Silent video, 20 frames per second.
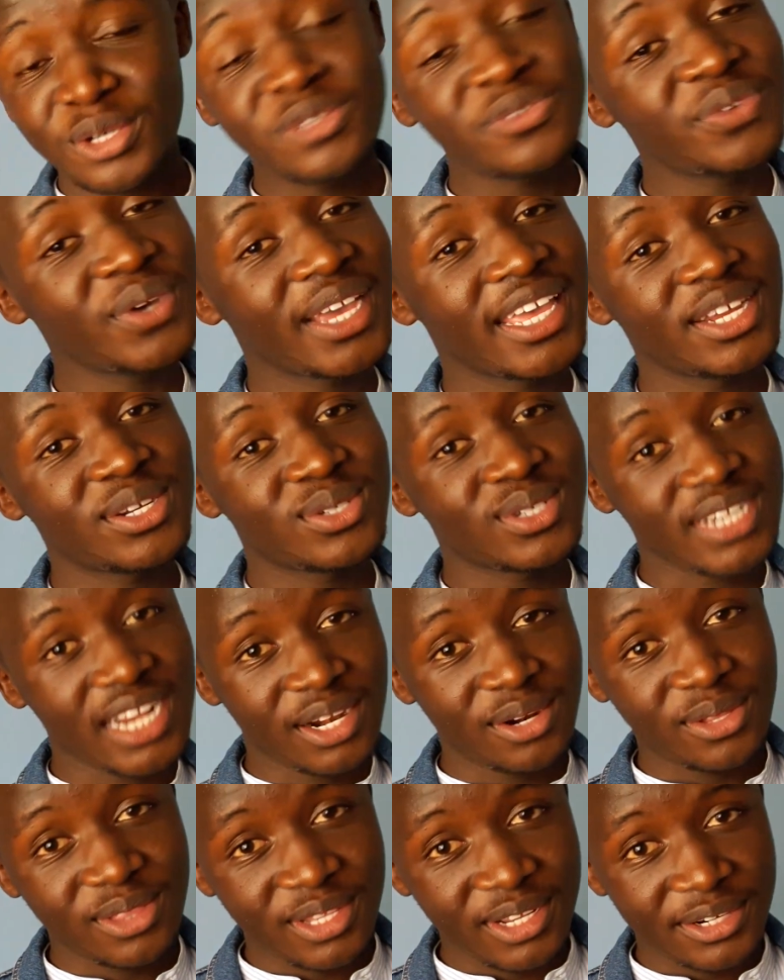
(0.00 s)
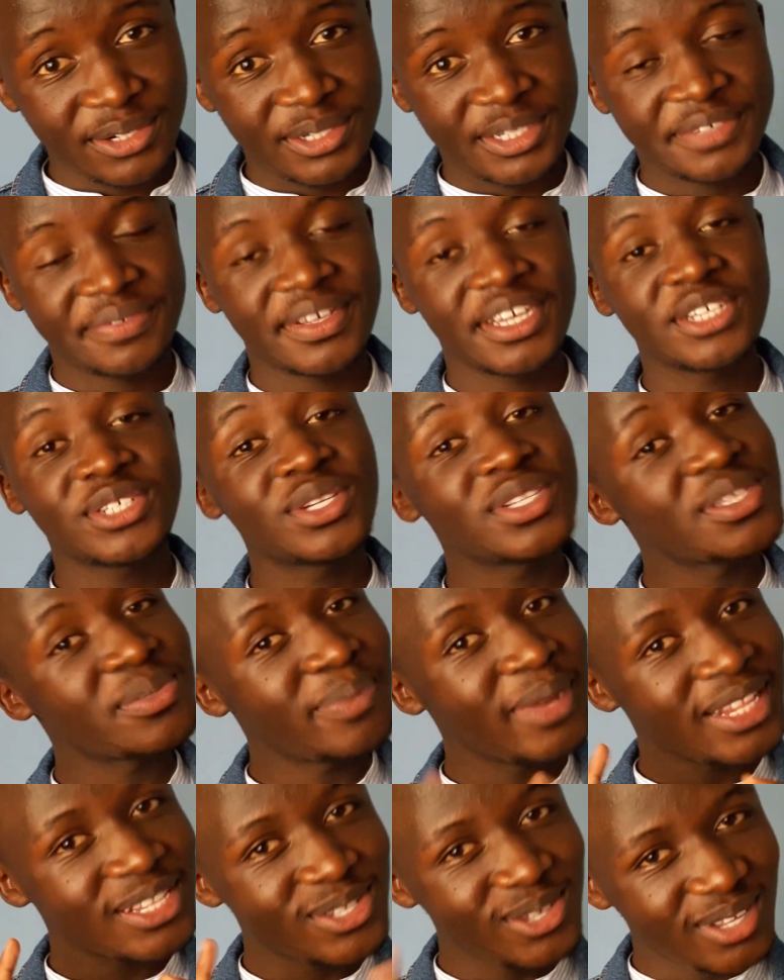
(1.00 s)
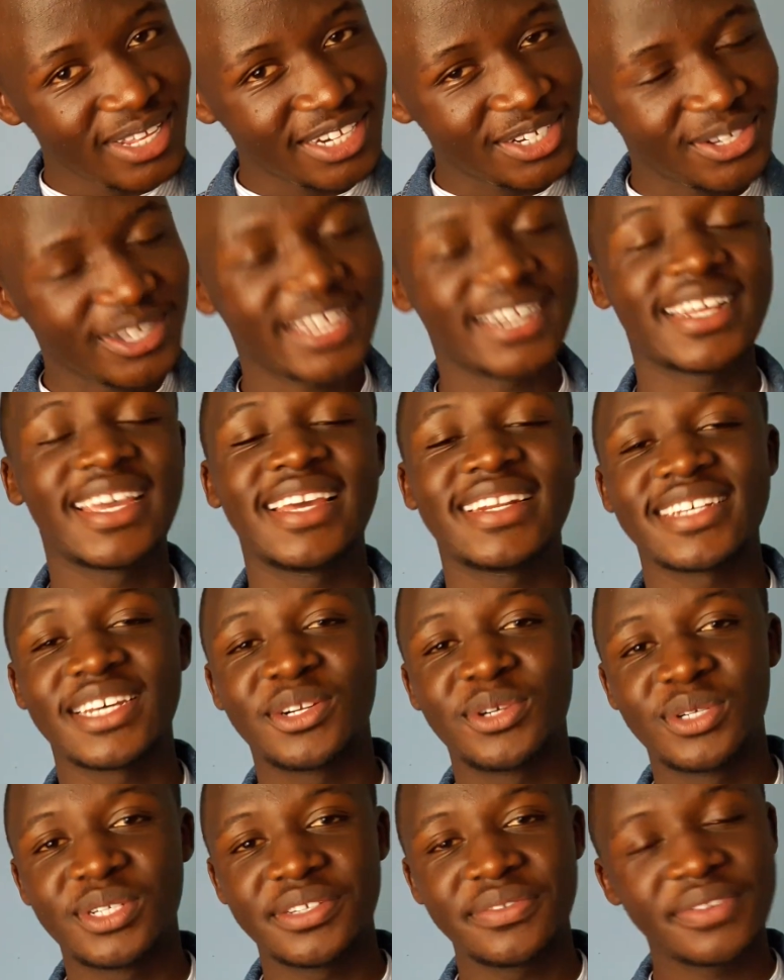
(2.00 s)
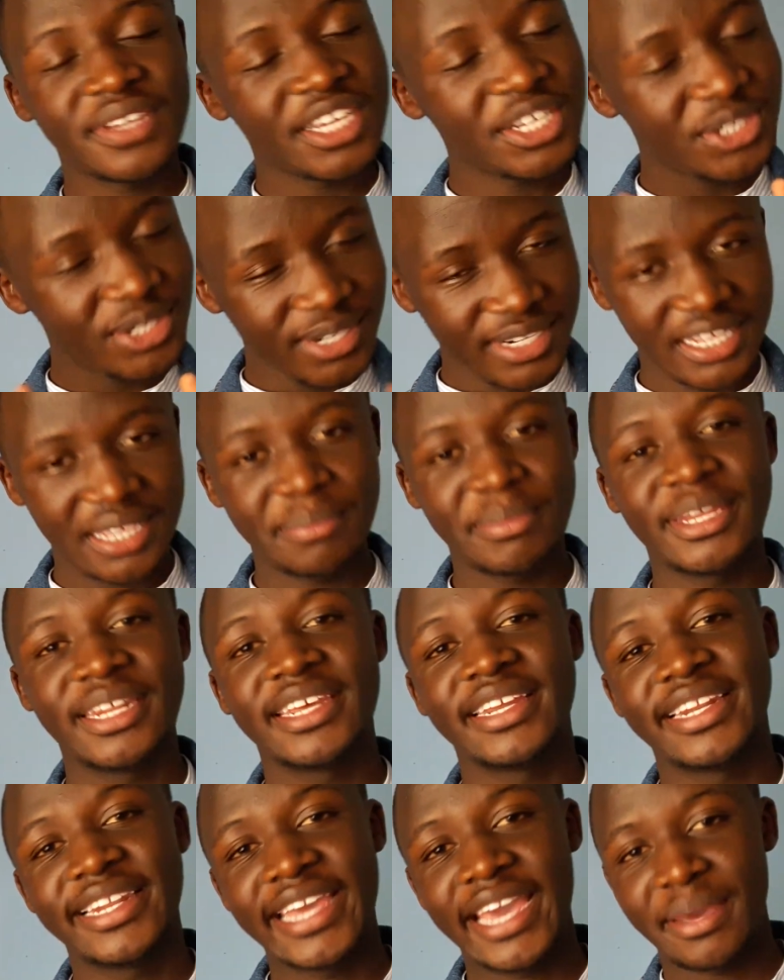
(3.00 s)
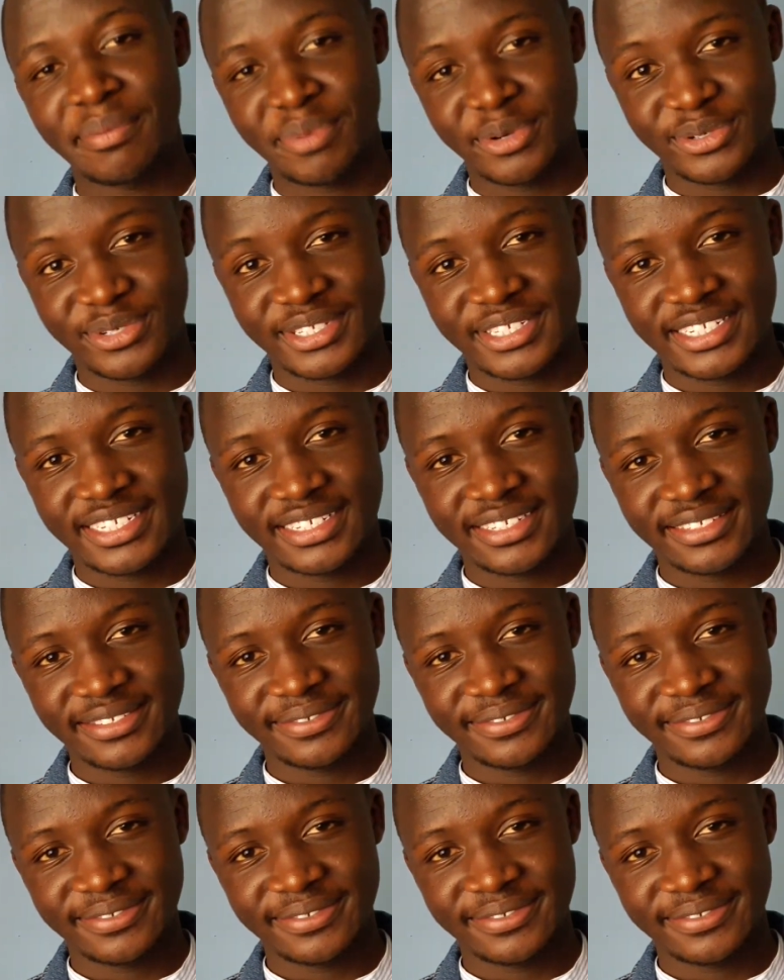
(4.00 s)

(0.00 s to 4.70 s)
don't forget to turn on the notifications bell so that you can get a notification immediately I post.